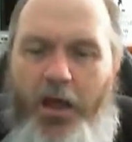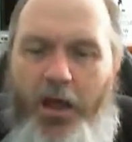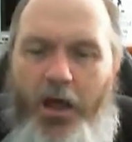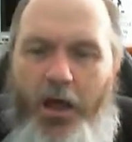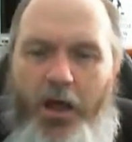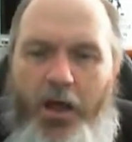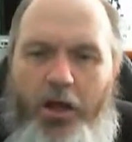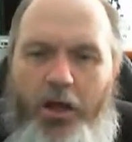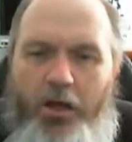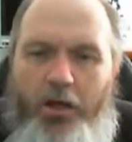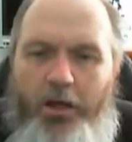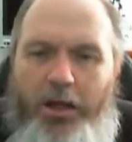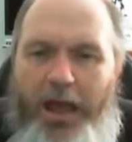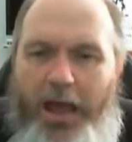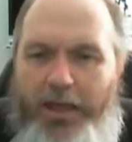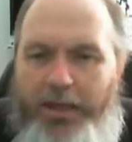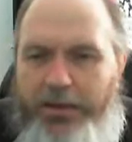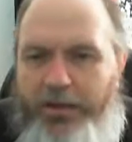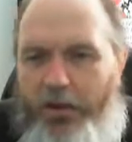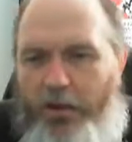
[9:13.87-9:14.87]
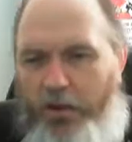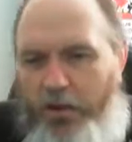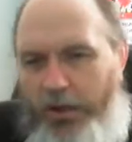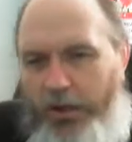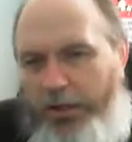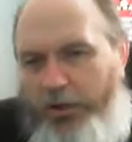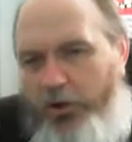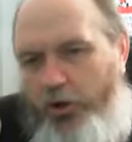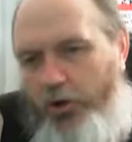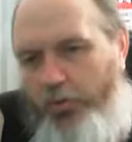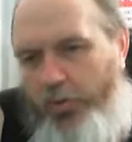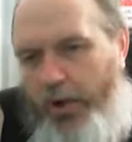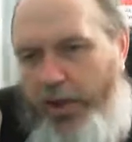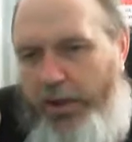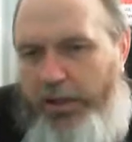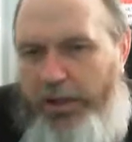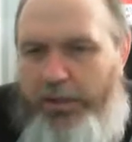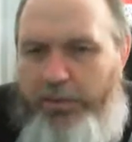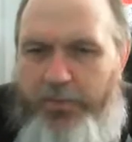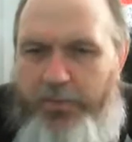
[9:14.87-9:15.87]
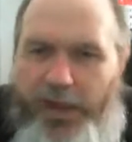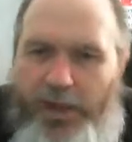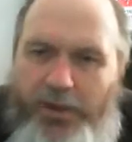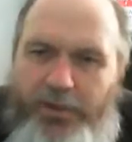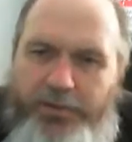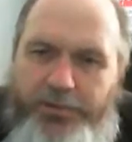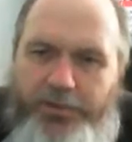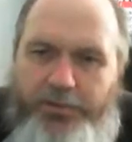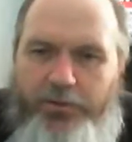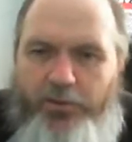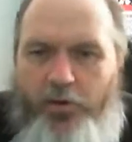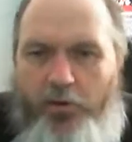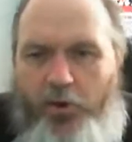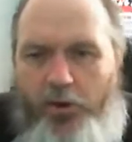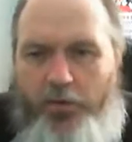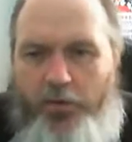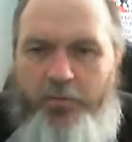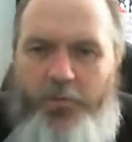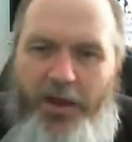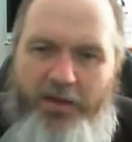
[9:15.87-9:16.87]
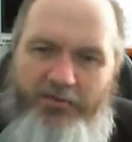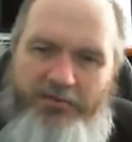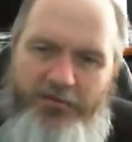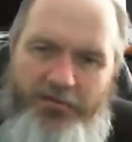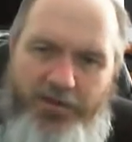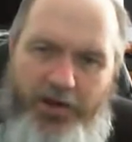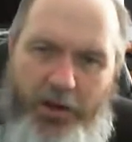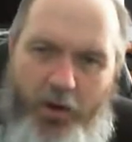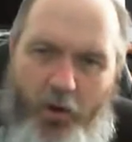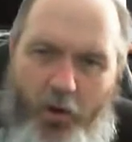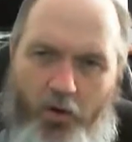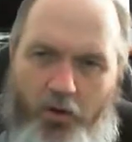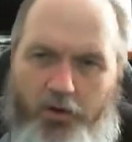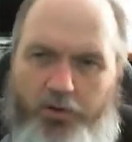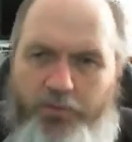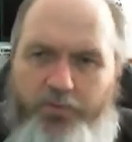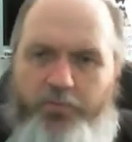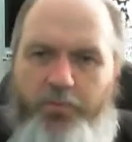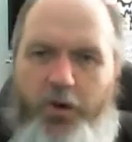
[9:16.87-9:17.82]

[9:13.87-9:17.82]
like either my emails or my videos.